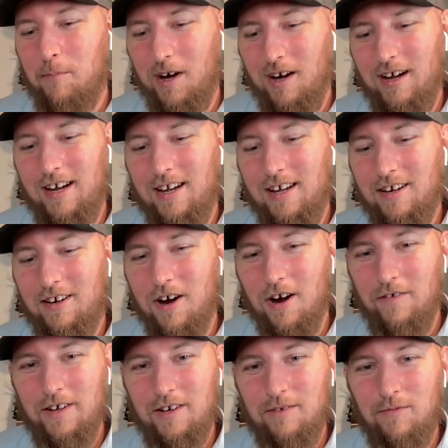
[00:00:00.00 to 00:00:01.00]
But
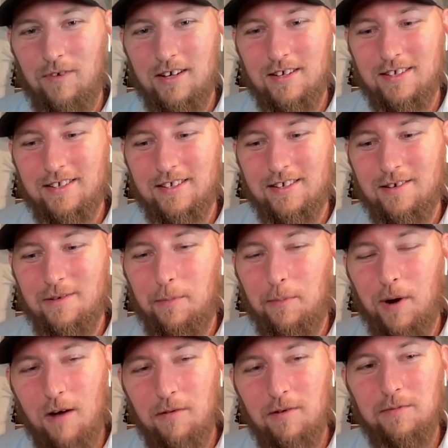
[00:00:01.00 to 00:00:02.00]
COVID was
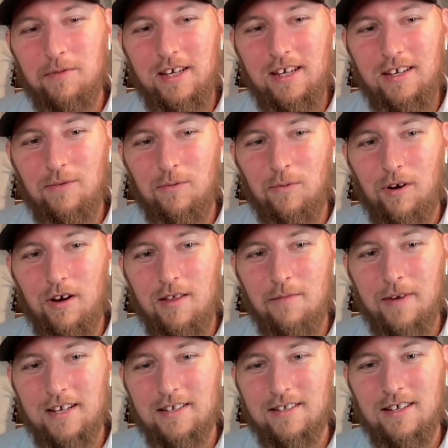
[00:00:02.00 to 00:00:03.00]
probably one of
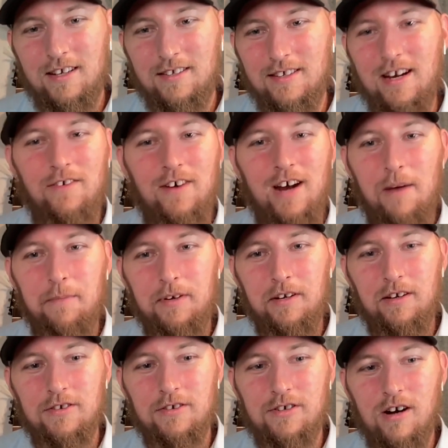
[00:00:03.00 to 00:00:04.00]
the best things that ever
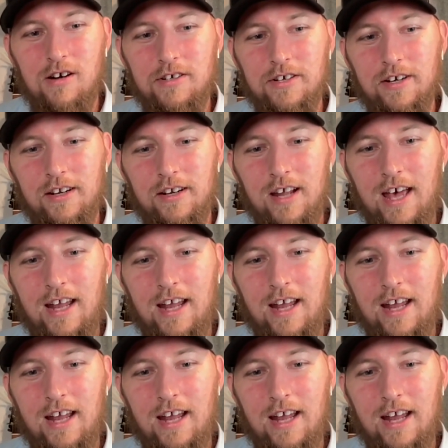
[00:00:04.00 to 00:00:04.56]
happened to construction.